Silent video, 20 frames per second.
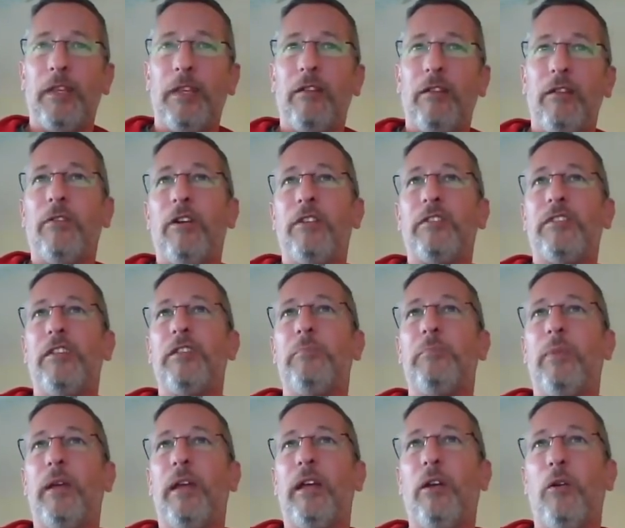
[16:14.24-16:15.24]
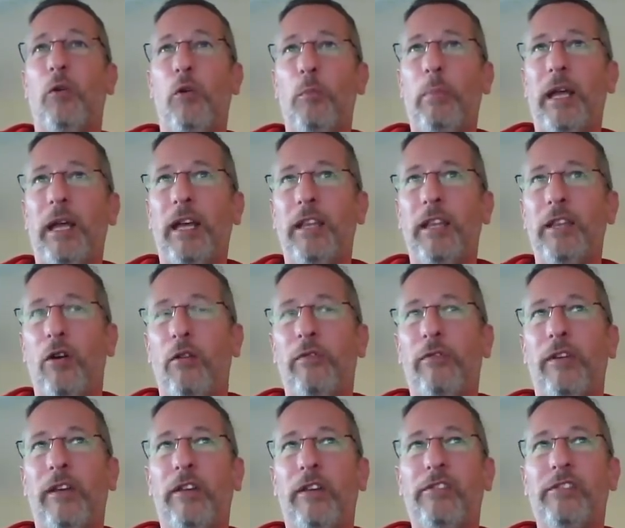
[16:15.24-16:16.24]
versus being in the
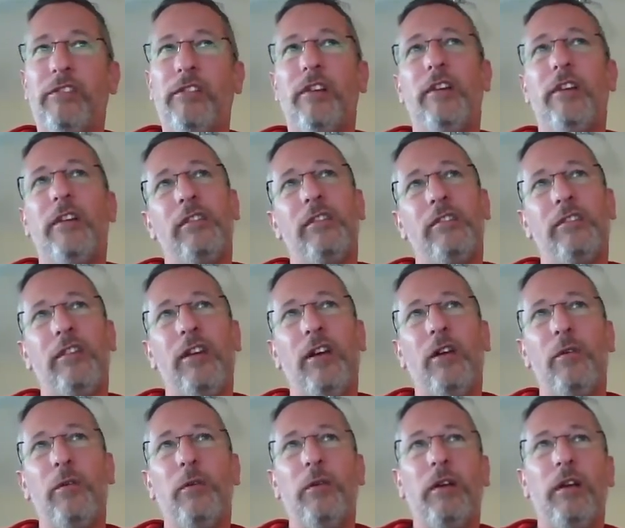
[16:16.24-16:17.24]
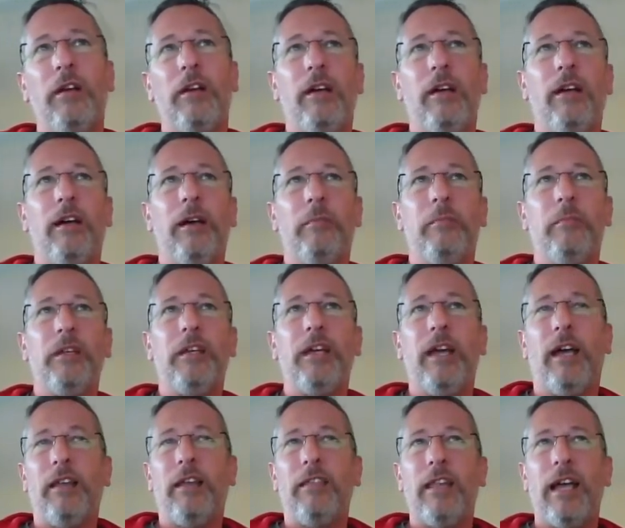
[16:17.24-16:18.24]
office. So
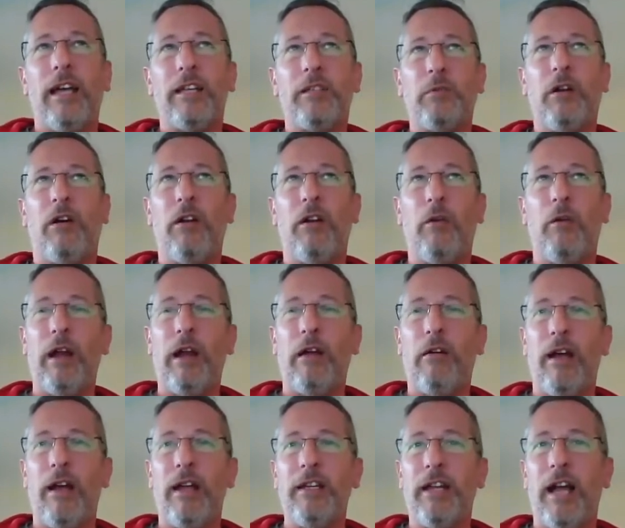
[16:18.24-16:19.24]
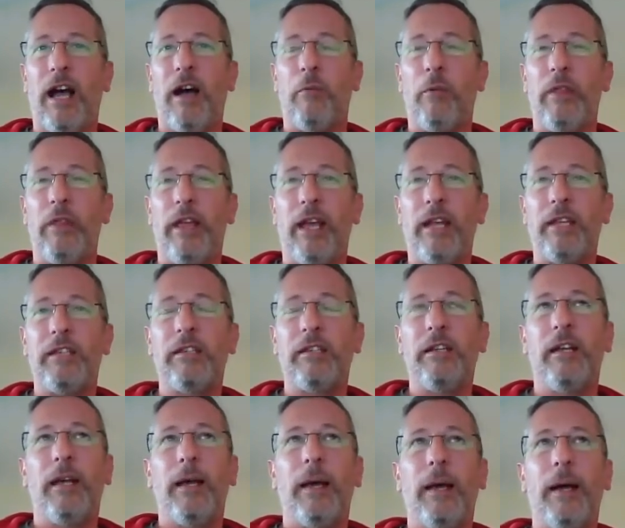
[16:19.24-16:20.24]
that's kind of where I ended up with it.
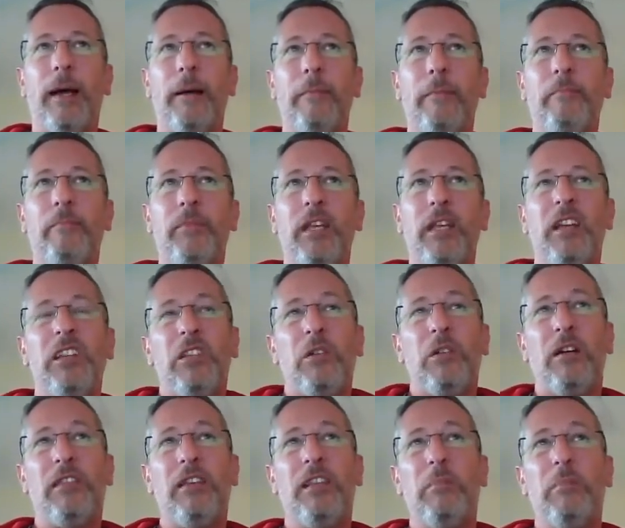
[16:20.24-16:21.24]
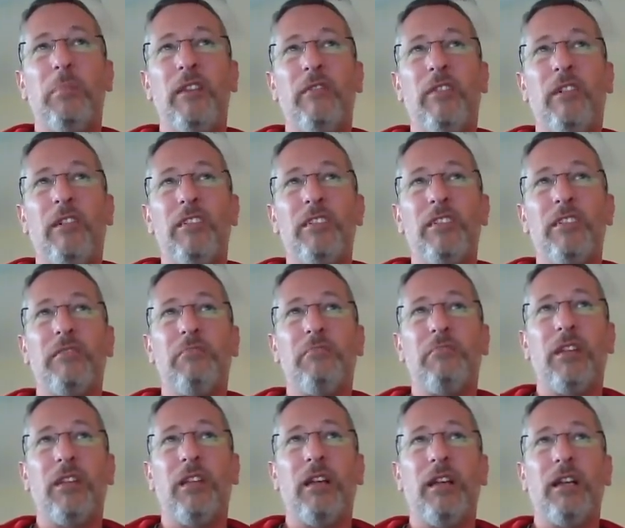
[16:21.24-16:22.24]
Do I think the BFR's
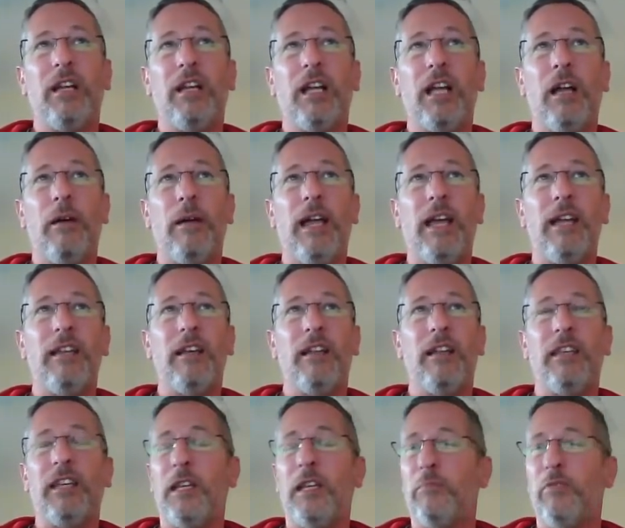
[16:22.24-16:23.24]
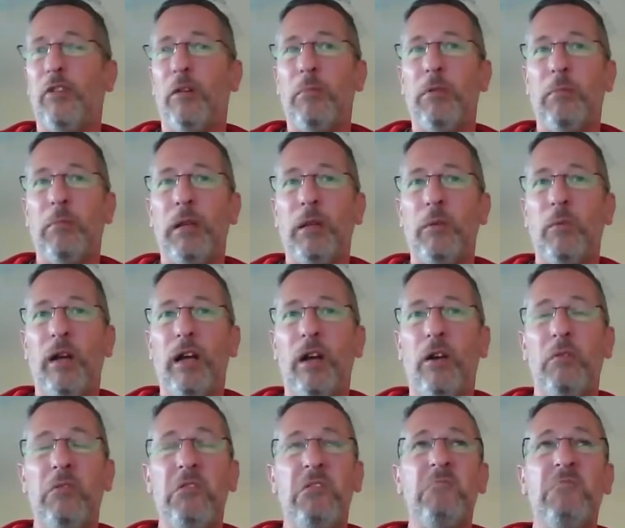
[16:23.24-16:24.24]
going to go ahead? I think it probably will.
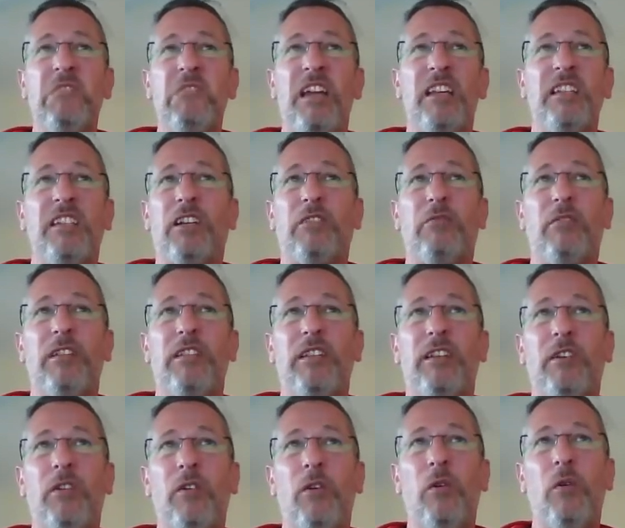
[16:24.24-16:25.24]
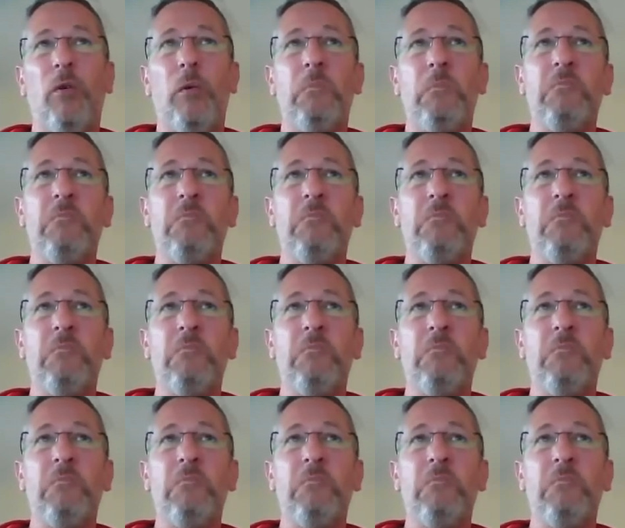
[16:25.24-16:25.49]
Is it critical?